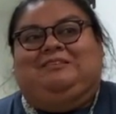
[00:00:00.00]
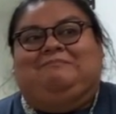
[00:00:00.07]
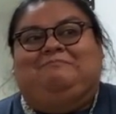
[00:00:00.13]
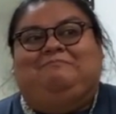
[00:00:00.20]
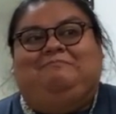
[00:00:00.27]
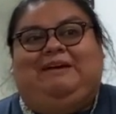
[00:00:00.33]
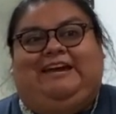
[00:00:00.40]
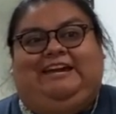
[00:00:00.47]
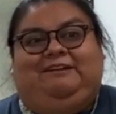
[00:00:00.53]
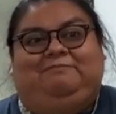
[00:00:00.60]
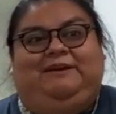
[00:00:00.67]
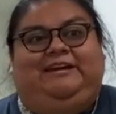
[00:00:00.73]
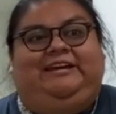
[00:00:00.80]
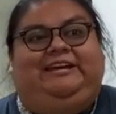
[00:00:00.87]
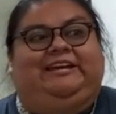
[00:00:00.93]

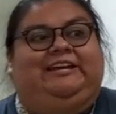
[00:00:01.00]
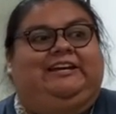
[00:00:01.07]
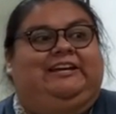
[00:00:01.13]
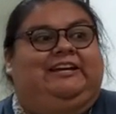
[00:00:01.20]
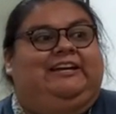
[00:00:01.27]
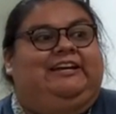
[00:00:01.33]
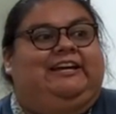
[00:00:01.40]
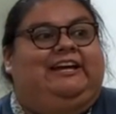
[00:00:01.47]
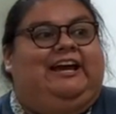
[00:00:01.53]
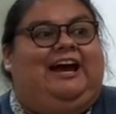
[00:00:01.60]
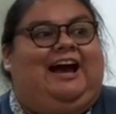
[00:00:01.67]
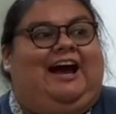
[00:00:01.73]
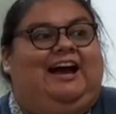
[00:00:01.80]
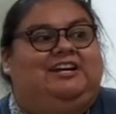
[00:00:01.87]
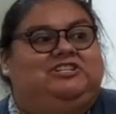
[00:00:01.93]
maybe
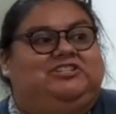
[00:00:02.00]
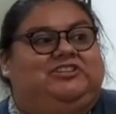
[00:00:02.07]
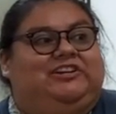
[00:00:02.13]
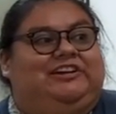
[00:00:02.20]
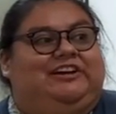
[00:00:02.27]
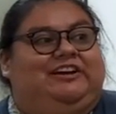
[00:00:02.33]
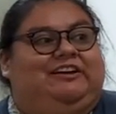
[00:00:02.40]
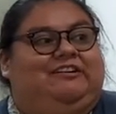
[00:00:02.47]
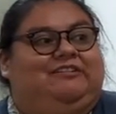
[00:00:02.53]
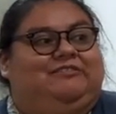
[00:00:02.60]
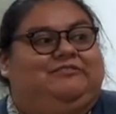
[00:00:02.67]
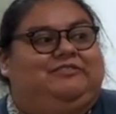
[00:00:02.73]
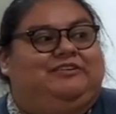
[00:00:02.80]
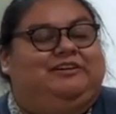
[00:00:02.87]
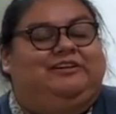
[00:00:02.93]
I should have
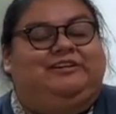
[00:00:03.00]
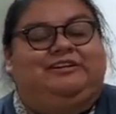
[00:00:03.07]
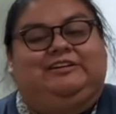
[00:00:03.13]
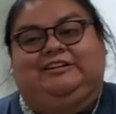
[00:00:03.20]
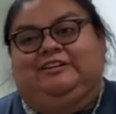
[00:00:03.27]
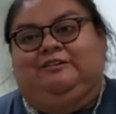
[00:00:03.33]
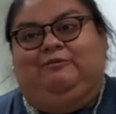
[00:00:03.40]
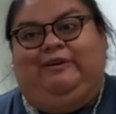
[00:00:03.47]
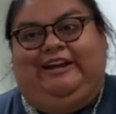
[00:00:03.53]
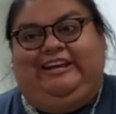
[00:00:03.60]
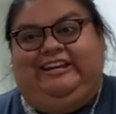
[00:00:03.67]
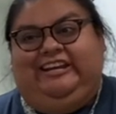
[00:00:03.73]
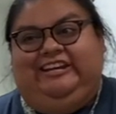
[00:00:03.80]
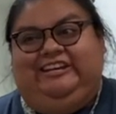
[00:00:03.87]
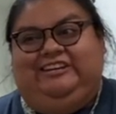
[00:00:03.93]

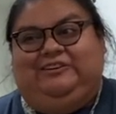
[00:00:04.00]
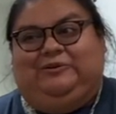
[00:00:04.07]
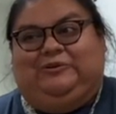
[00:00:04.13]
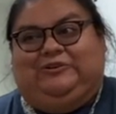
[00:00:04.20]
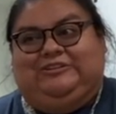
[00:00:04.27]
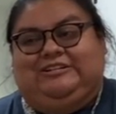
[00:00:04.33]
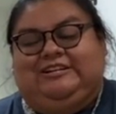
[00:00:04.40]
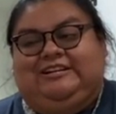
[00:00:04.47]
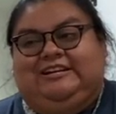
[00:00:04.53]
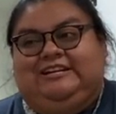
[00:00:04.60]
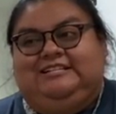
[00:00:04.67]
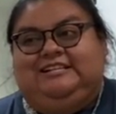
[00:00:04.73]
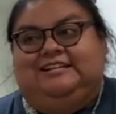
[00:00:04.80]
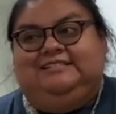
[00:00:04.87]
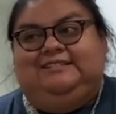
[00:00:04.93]
waited or
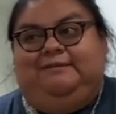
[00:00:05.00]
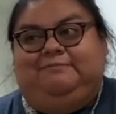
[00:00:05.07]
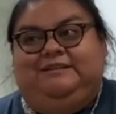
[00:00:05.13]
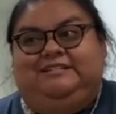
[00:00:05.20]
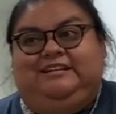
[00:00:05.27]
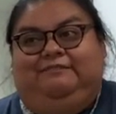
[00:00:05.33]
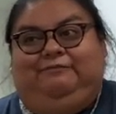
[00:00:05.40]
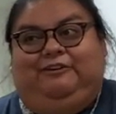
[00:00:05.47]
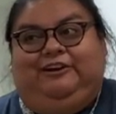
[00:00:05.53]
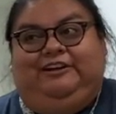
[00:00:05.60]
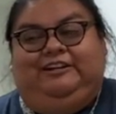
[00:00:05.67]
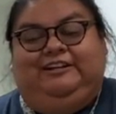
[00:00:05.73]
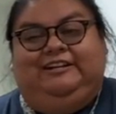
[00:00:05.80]
done something different.